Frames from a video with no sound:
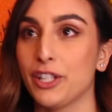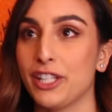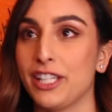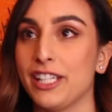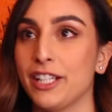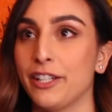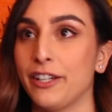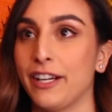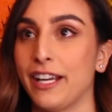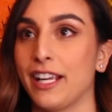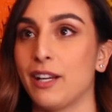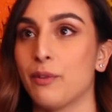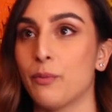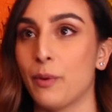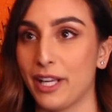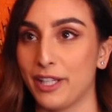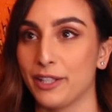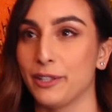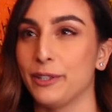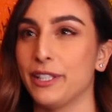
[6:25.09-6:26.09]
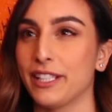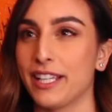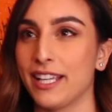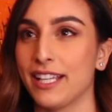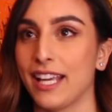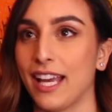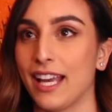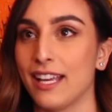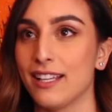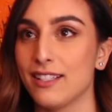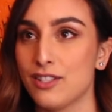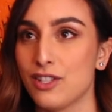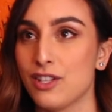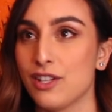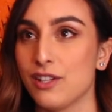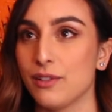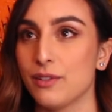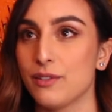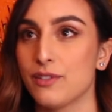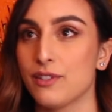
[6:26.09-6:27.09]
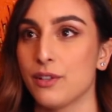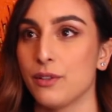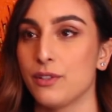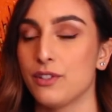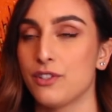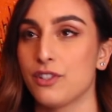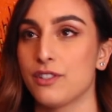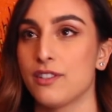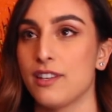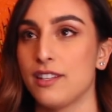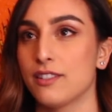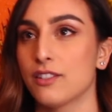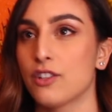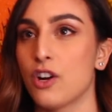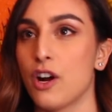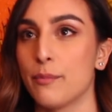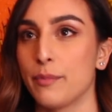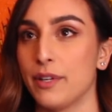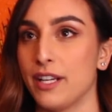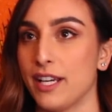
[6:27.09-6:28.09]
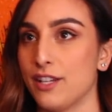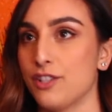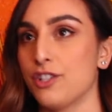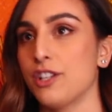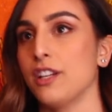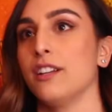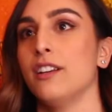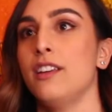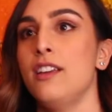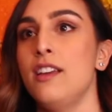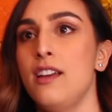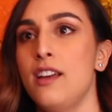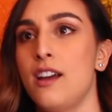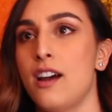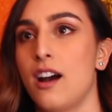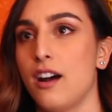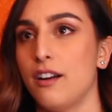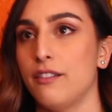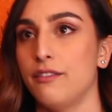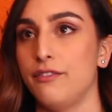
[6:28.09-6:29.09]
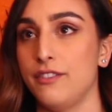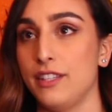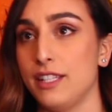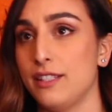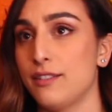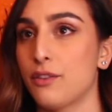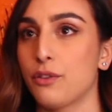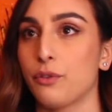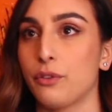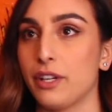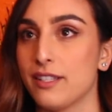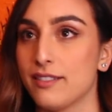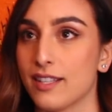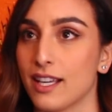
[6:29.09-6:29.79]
you're hearing and what you're looking at too. So it's a combination of these three